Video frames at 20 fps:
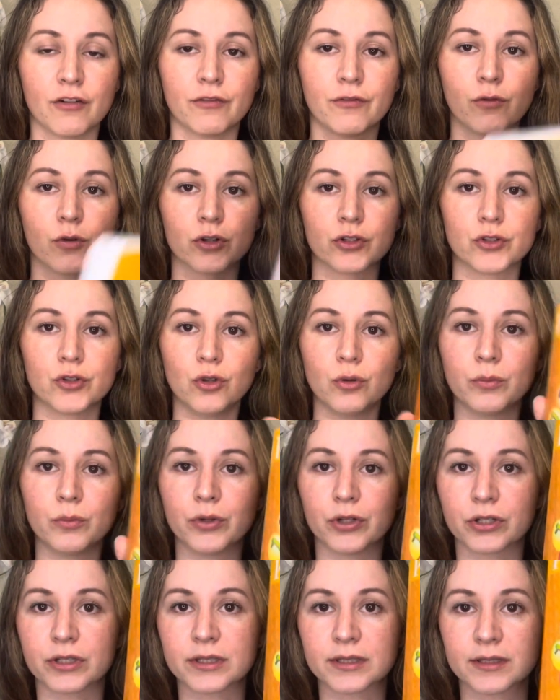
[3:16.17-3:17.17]
For 2
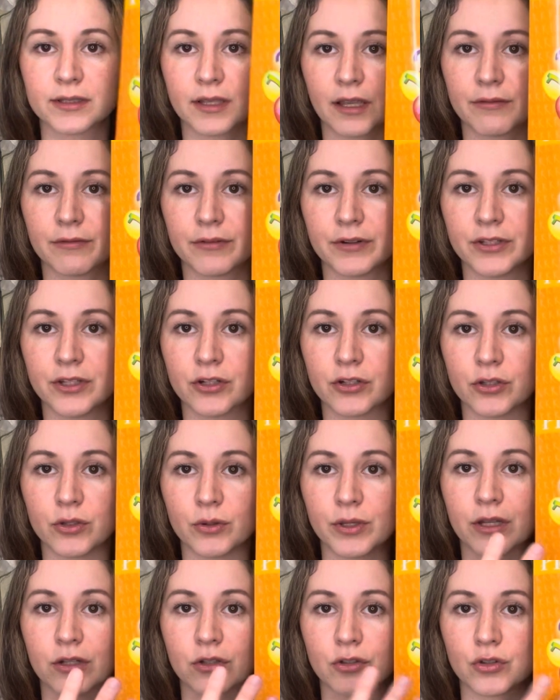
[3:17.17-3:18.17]
books, every year you
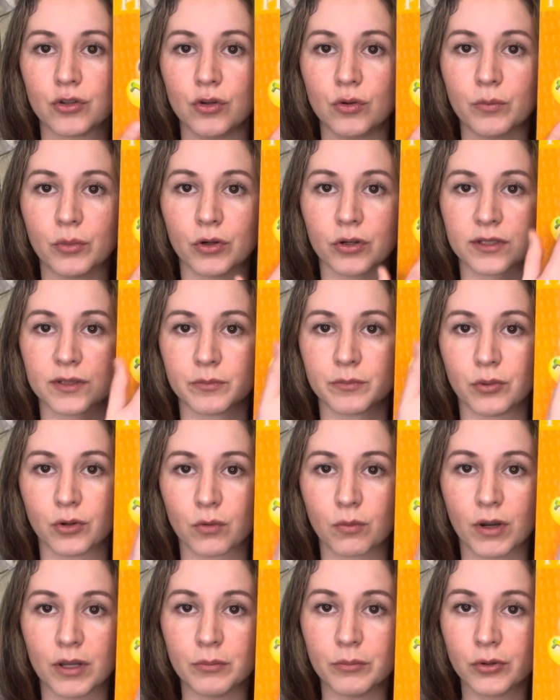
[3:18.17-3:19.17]
get 2 books, book
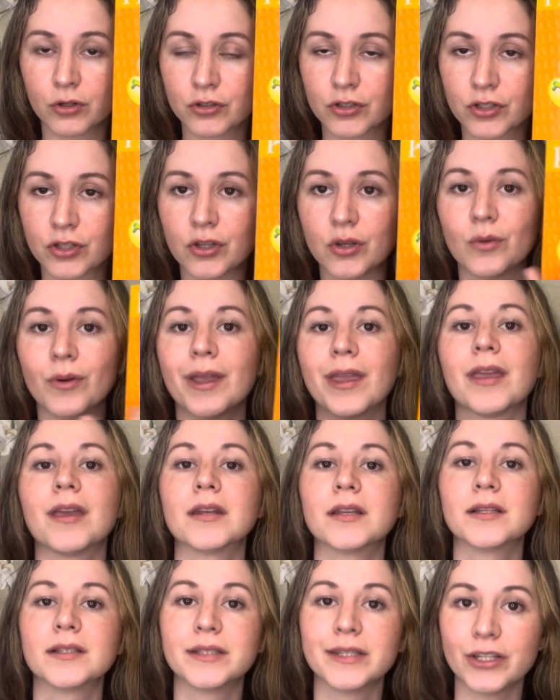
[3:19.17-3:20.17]
1, book 2,
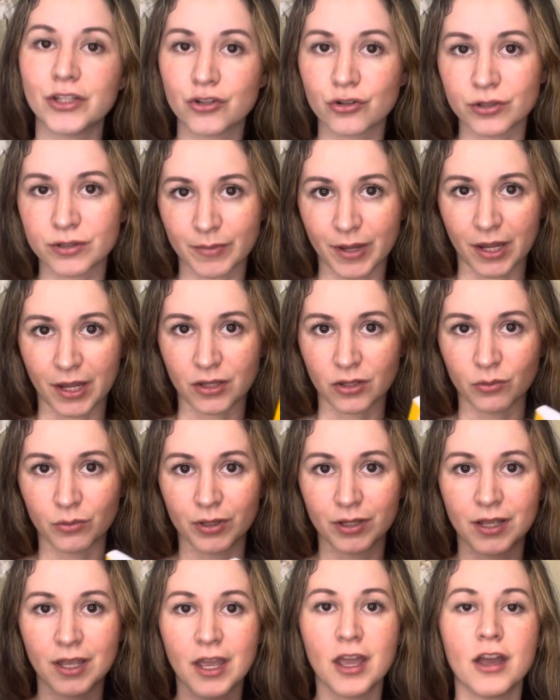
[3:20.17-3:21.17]
and a teacher's
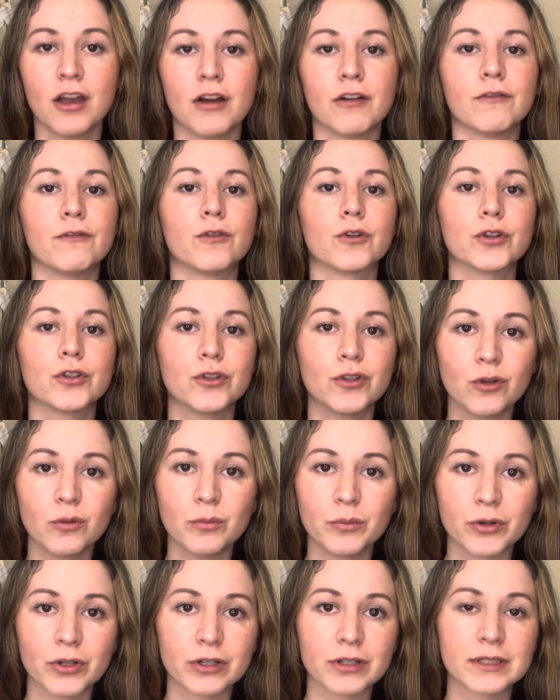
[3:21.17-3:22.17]
manual. For 2
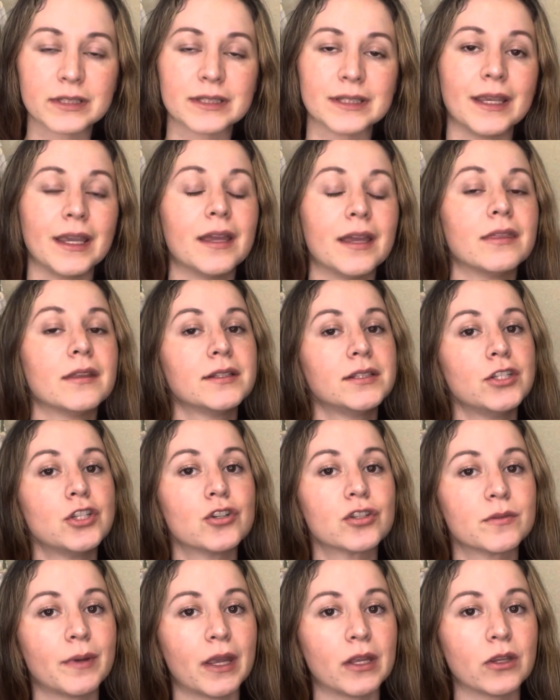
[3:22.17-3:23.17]
books and the
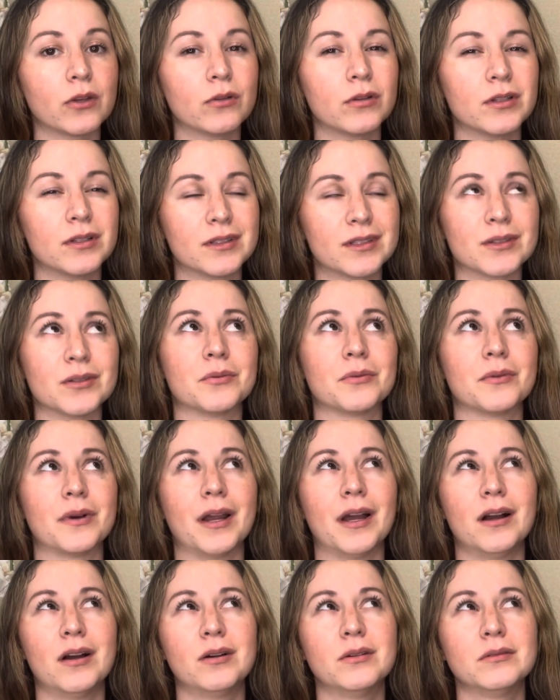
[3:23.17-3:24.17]
teacher's manual, it's
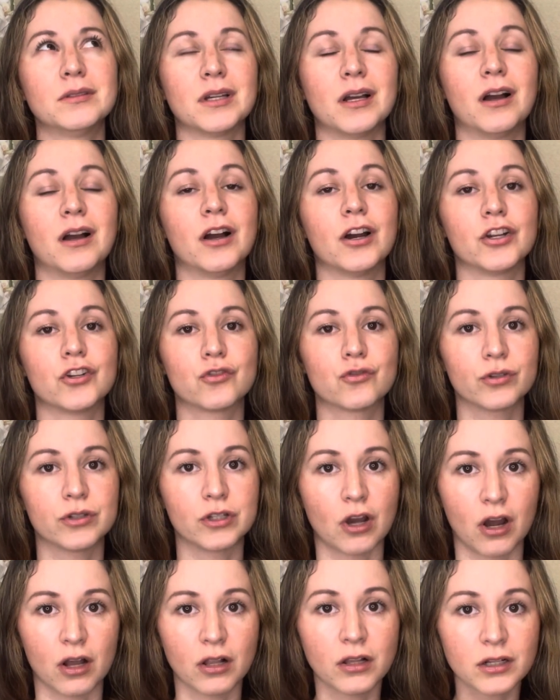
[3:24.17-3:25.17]
around
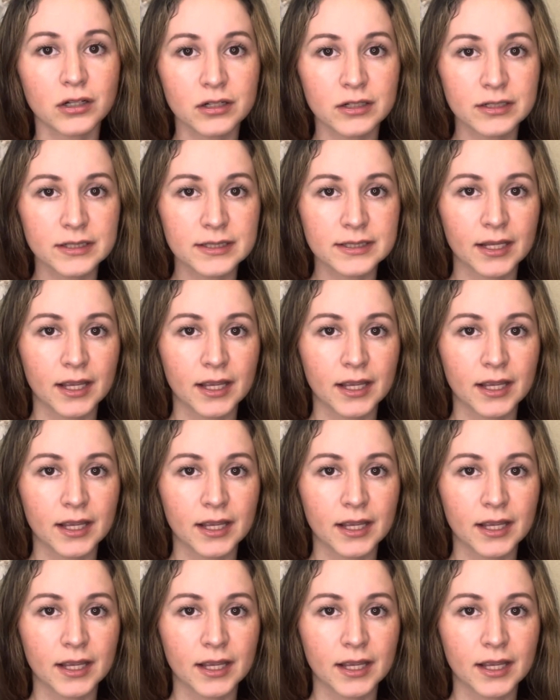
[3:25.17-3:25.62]
$100.